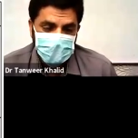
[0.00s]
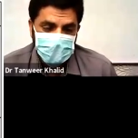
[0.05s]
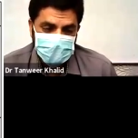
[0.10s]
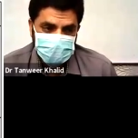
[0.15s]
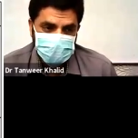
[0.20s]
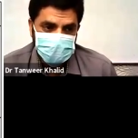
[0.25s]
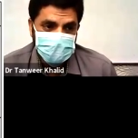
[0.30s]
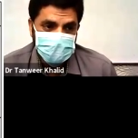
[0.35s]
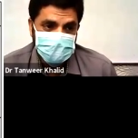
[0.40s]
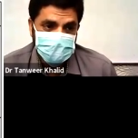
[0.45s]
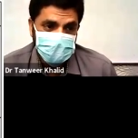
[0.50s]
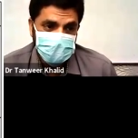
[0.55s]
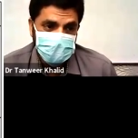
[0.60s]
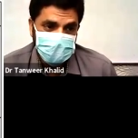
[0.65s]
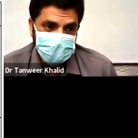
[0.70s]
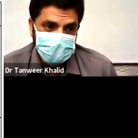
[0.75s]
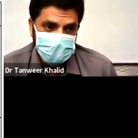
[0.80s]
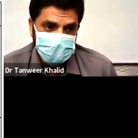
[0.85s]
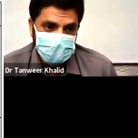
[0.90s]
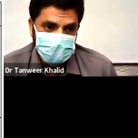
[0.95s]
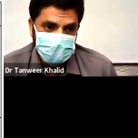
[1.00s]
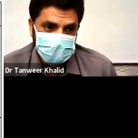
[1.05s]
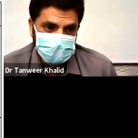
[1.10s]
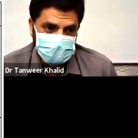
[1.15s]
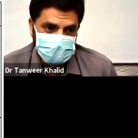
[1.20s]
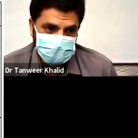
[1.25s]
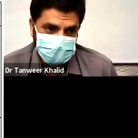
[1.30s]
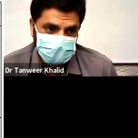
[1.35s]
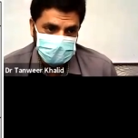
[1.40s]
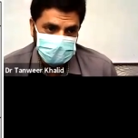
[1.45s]
So basically,
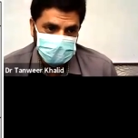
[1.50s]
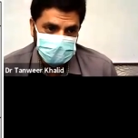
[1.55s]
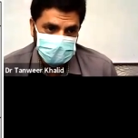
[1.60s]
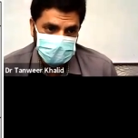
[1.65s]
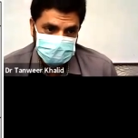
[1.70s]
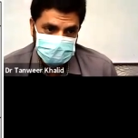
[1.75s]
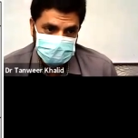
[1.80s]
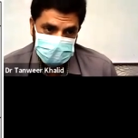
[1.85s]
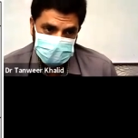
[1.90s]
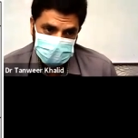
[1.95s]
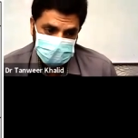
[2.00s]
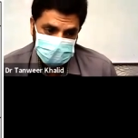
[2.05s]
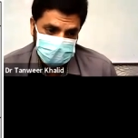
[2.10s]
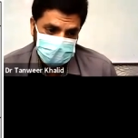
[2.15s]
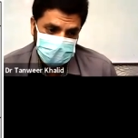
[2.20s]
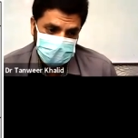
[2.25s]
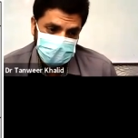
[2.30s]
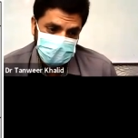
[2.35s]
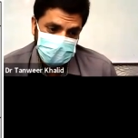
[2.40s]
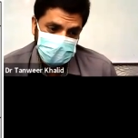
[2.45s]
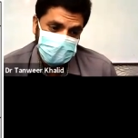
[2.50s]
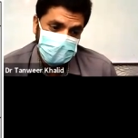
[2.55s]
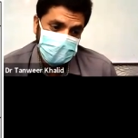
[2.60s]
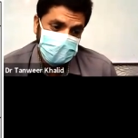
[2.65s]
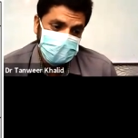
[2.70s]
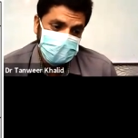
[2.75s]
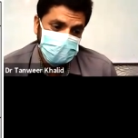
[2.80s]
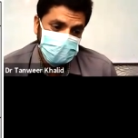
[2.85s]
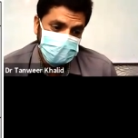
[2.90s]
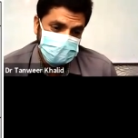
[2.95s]
grade 1 is the lower grade, and grade
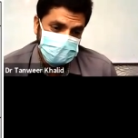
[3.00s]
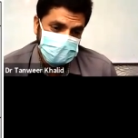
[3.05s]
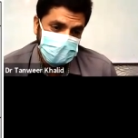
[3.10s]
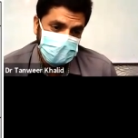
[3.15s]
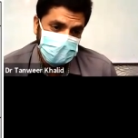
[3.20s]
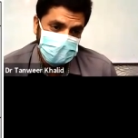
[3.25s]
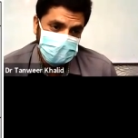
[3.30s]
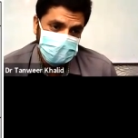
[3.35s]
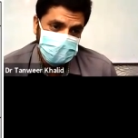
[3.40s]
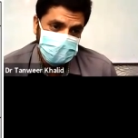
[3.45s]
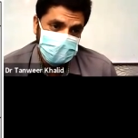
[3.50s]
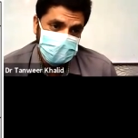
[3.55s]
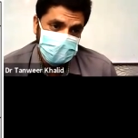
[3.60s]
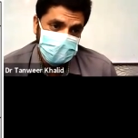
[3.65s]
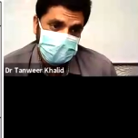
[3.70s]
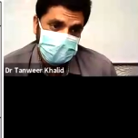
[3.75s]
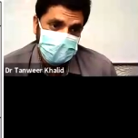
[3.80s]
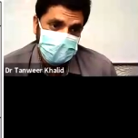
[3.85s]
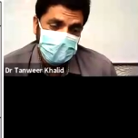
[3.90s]
4 is the higher grade.